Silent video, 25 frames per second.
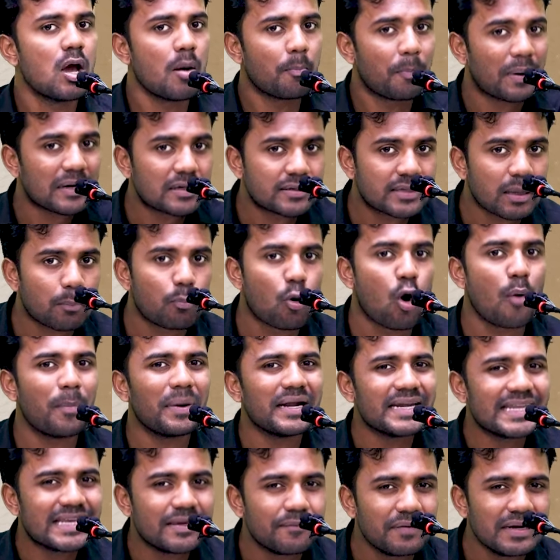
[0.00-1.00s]
but the
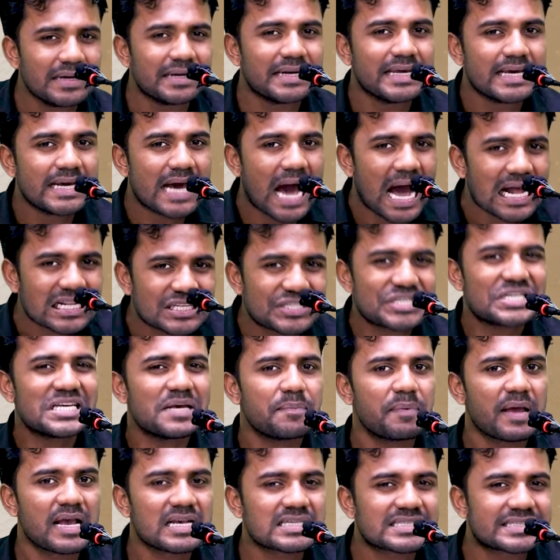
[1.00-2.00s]
moment he will
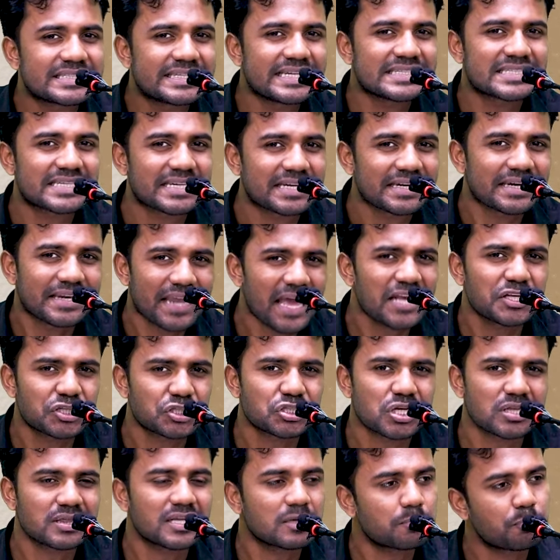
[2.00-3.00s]
achieve his
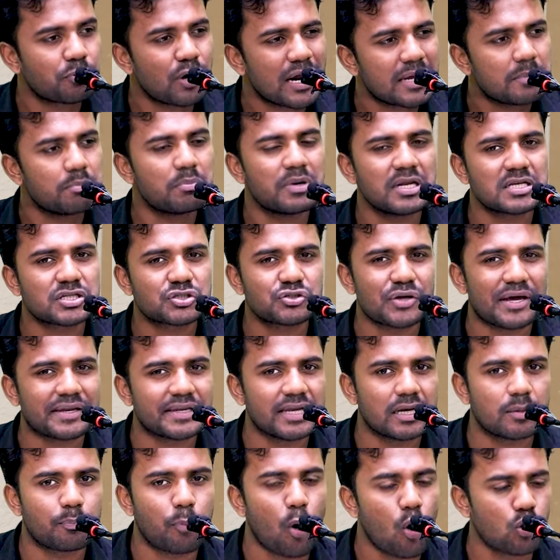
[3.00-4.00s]
designation, that Prime
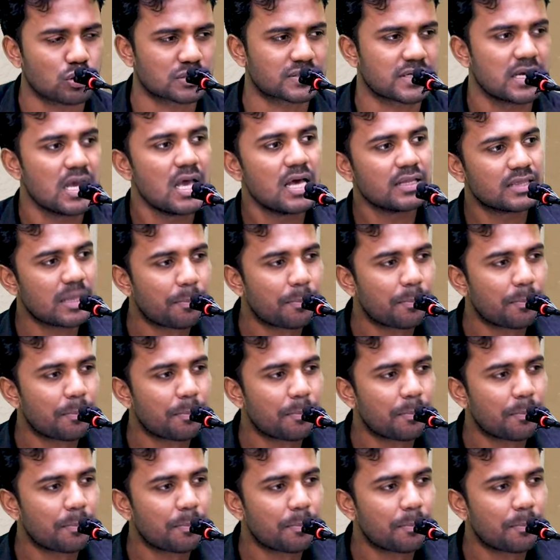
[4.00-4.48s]
Ministerial post,